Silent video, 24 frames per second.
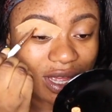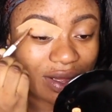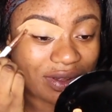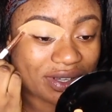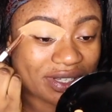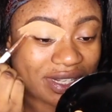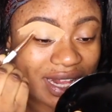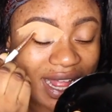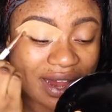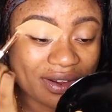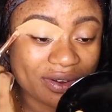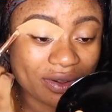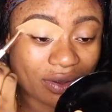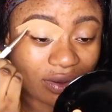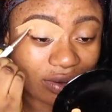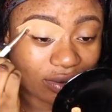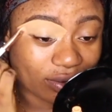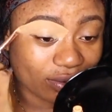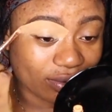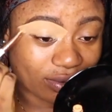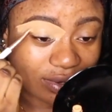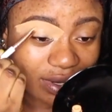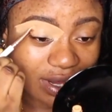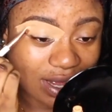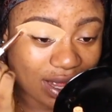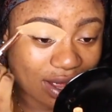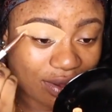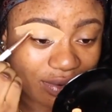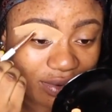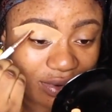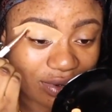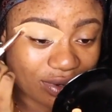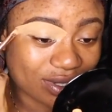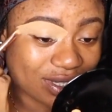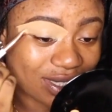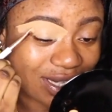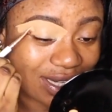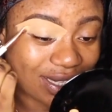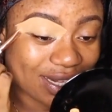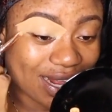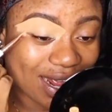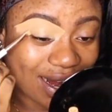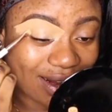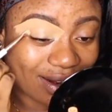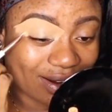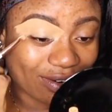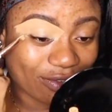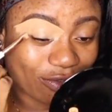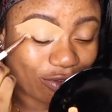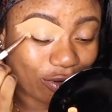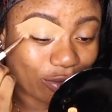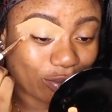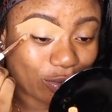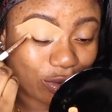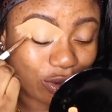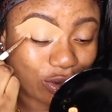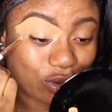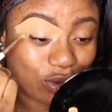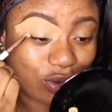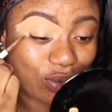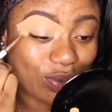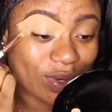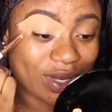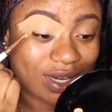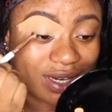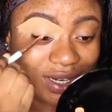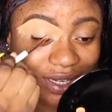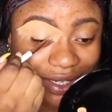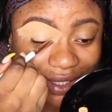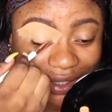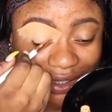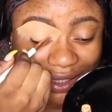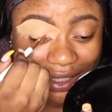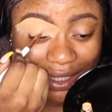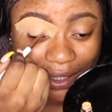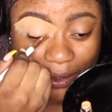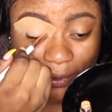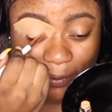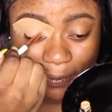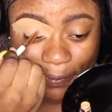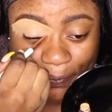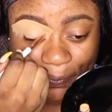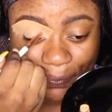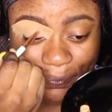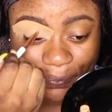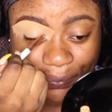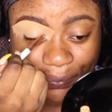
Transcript: I was like, no, I will not take that ring from you. You will kneel down.